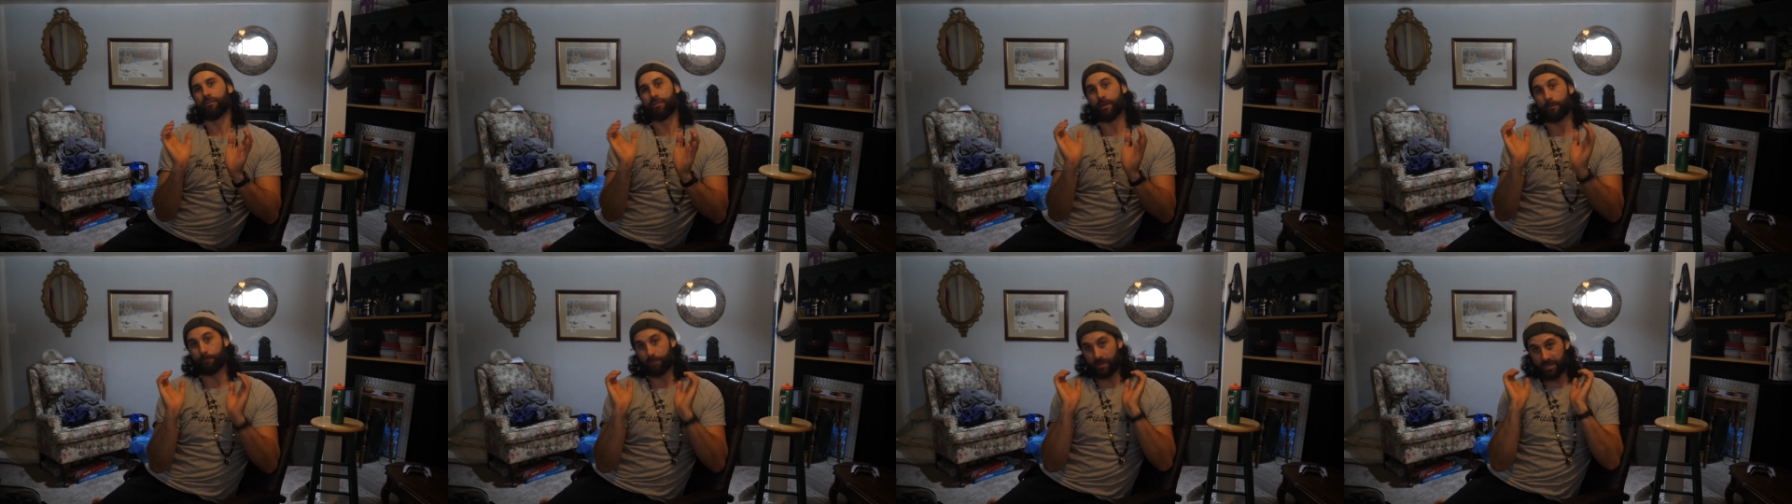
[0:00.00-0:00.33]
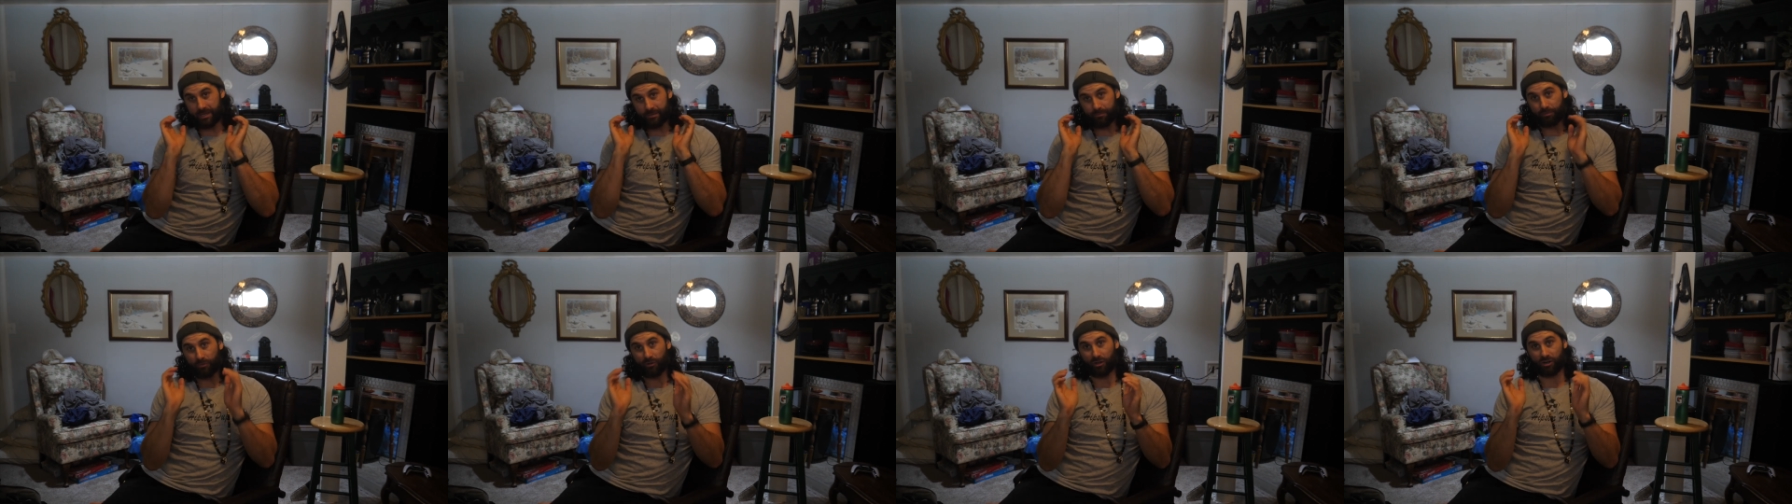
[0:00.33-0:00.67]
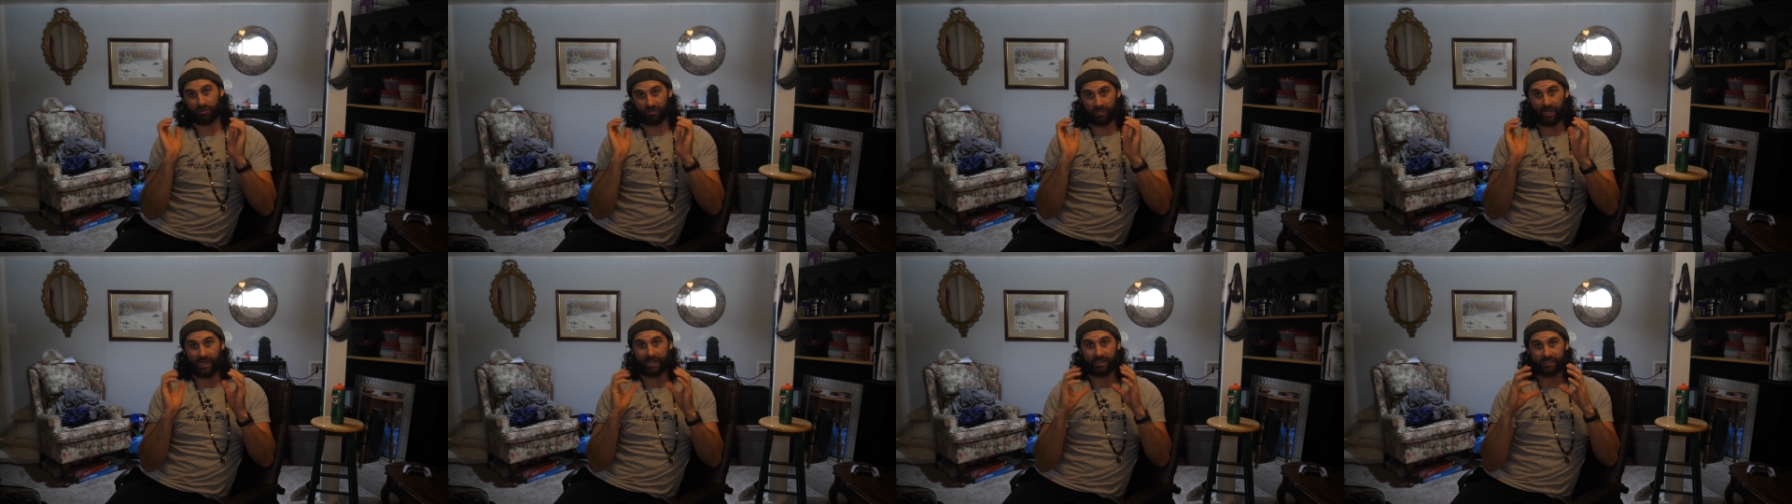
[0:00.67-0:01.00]
that people
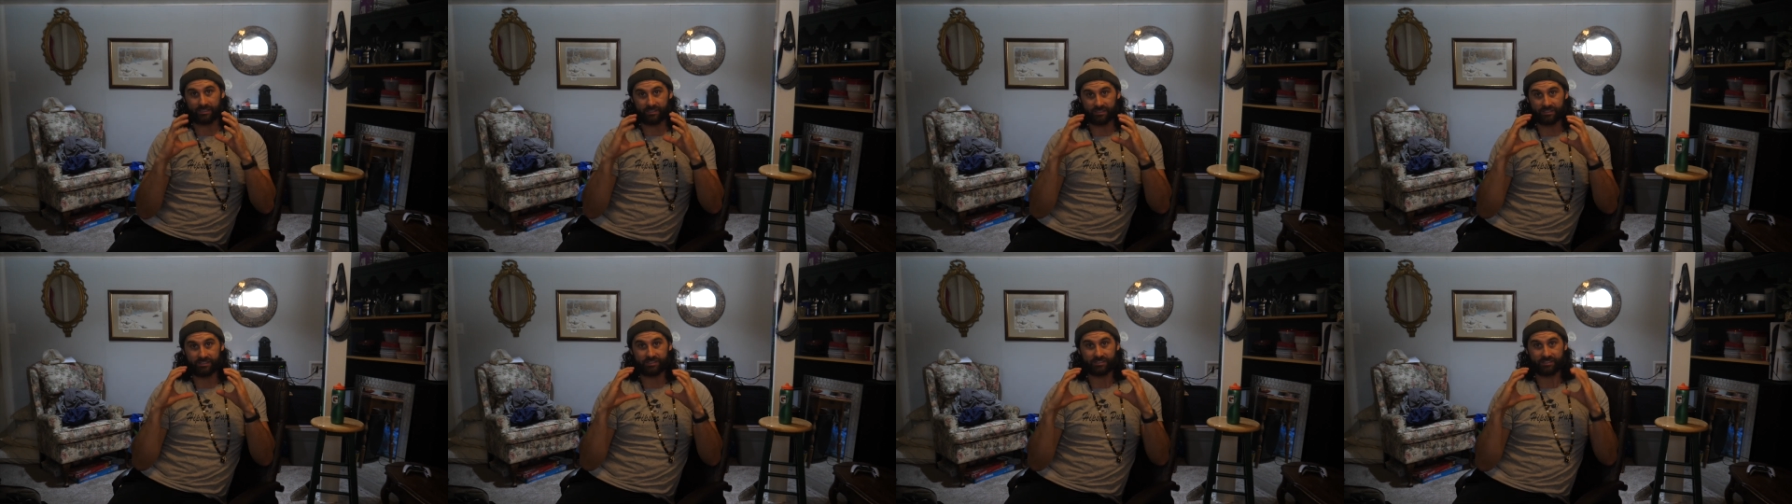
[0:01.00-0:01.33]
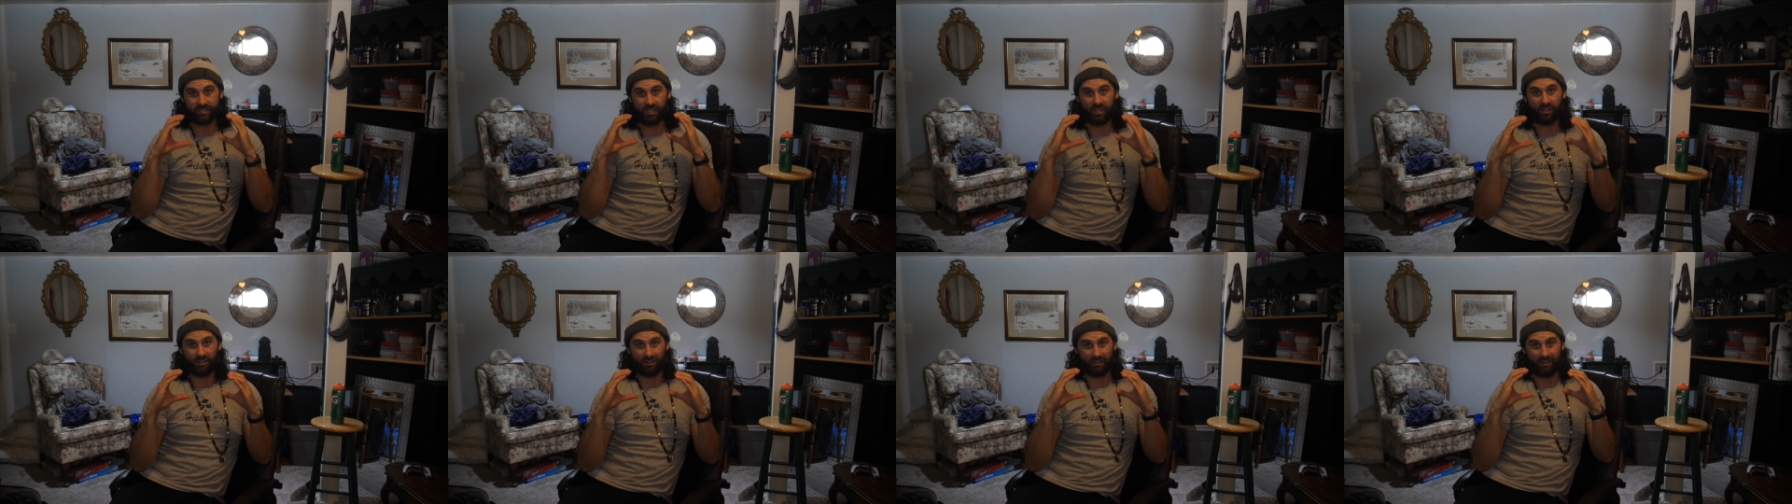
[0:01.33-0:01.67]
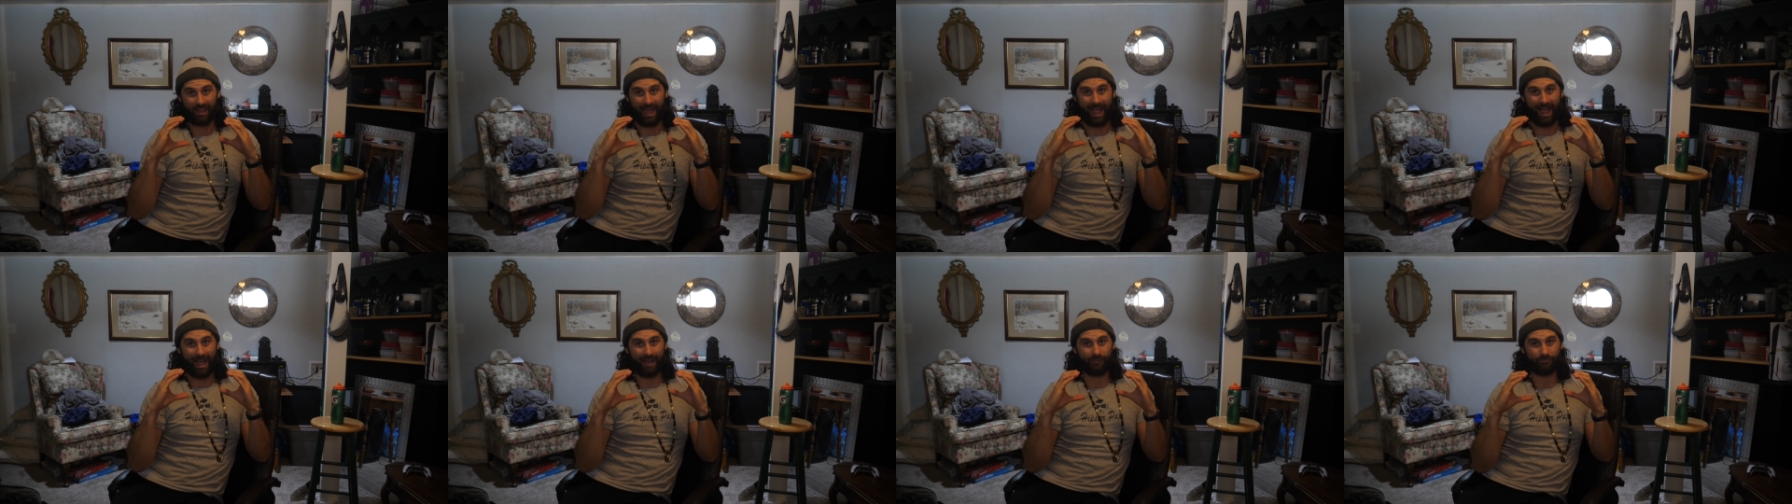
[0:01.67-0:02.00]
are like still
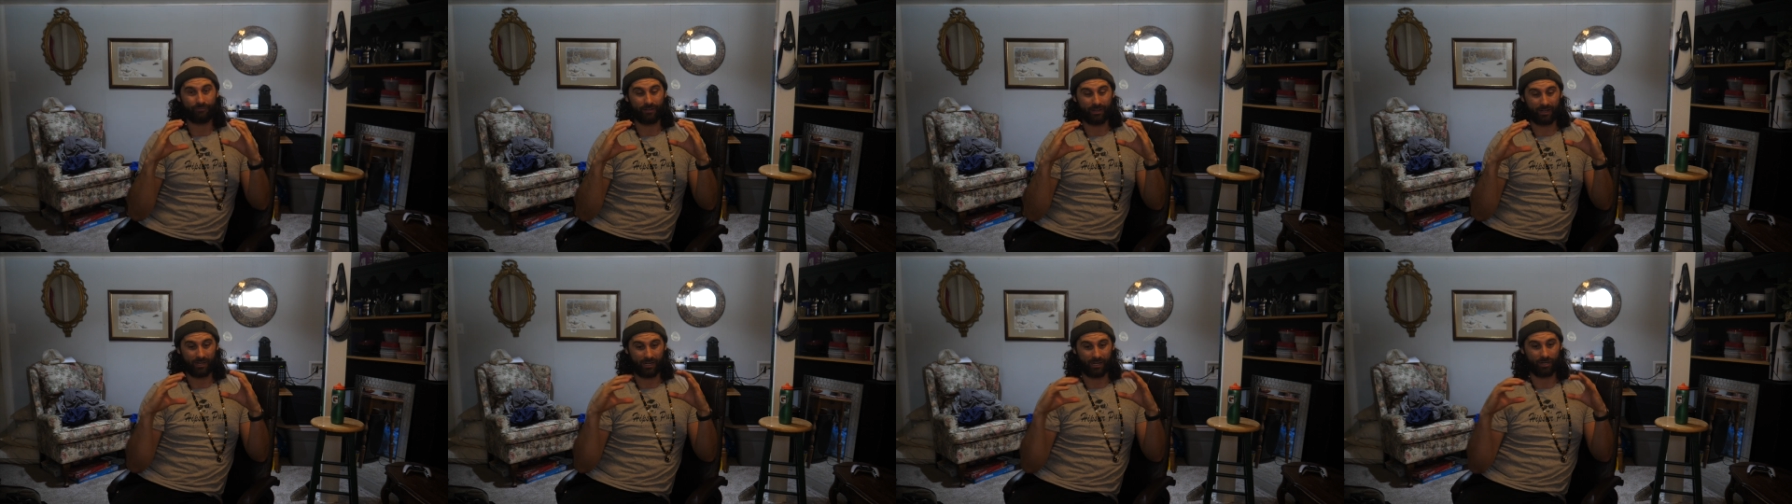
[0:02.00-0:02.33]
laughing